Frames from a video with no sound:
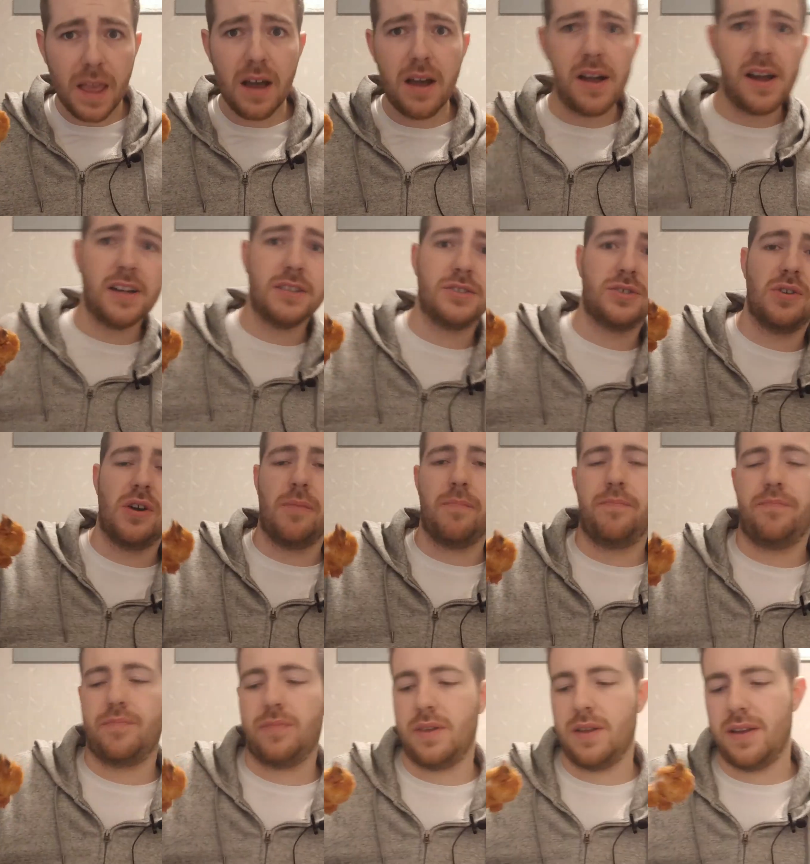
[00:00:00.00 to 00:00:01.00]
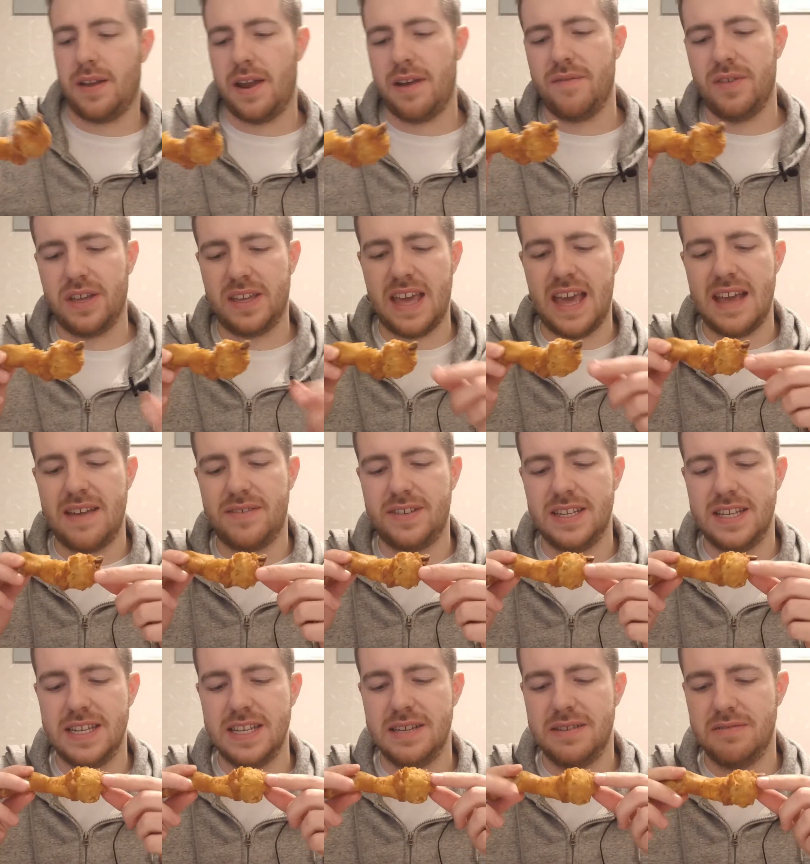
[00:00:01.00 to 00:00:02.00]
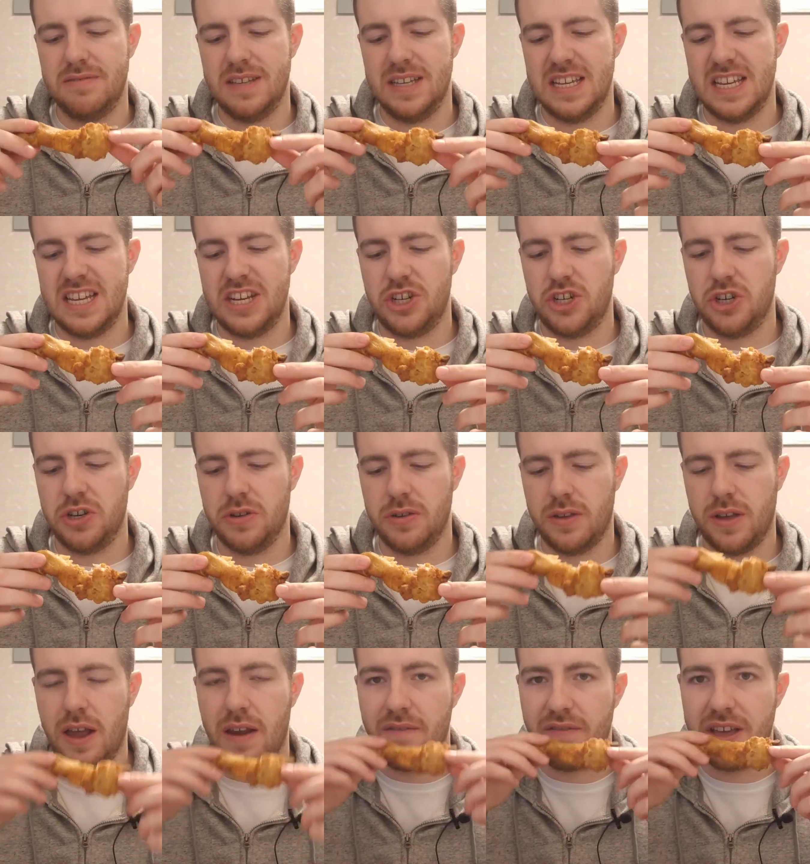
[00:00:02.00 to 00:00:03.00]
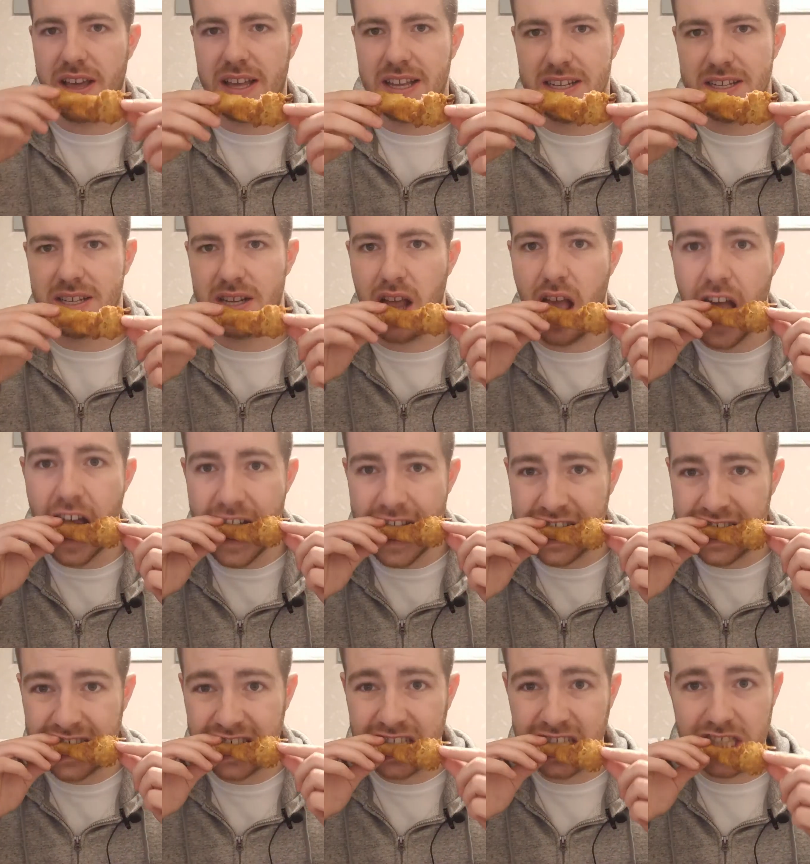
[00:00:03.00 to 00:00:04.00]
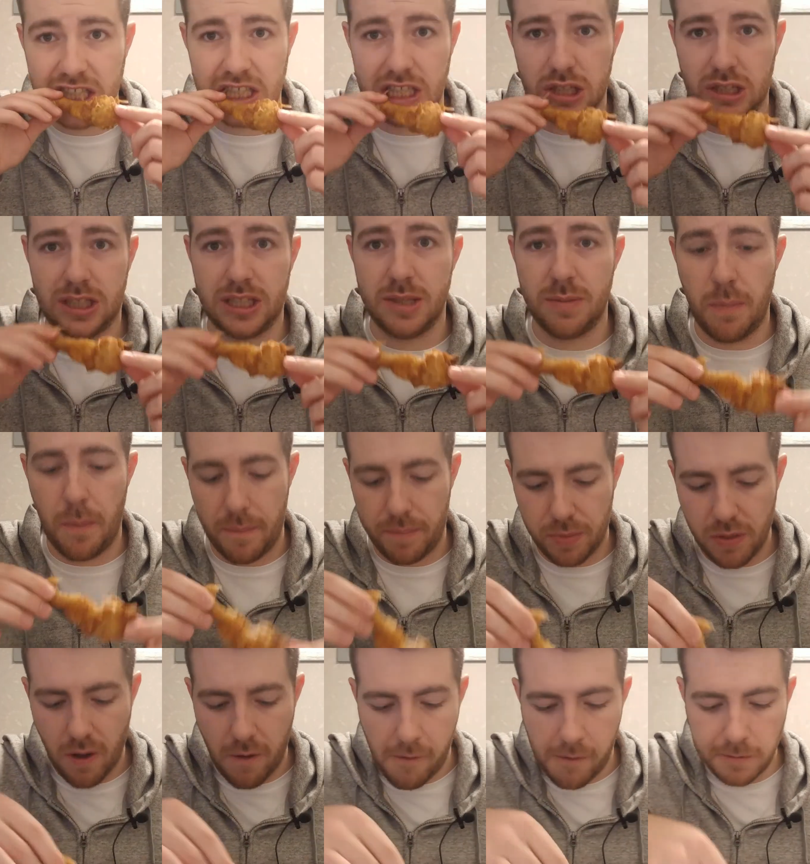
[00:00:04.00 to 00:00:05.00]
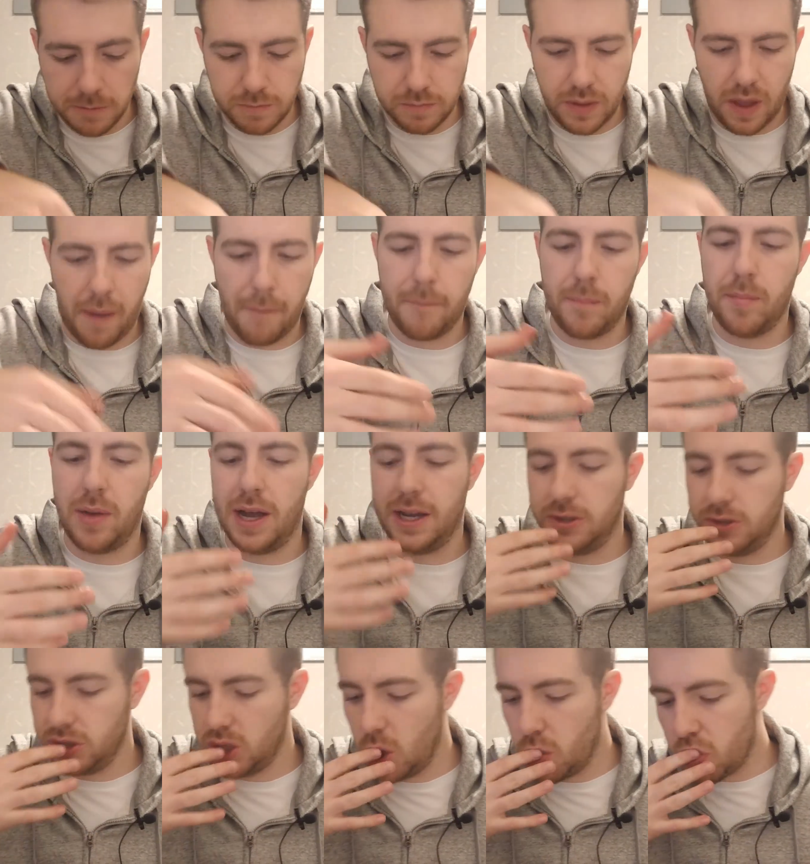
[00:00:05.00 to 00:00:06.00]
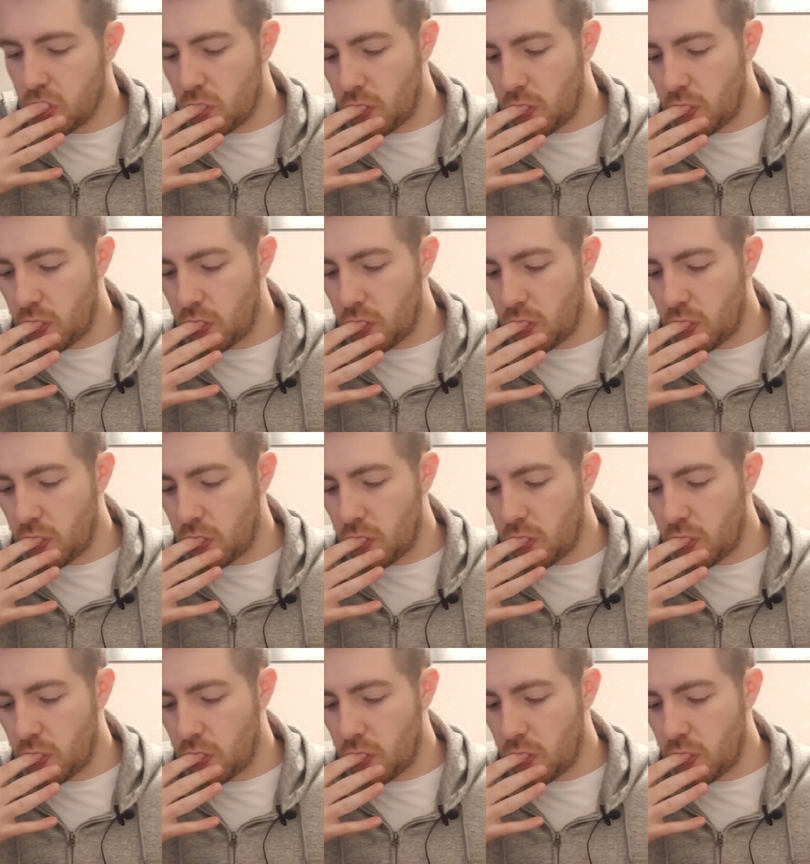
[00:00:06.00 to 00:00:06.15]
It's not kind of a KFC-ish kind of thing. It's just quite mild.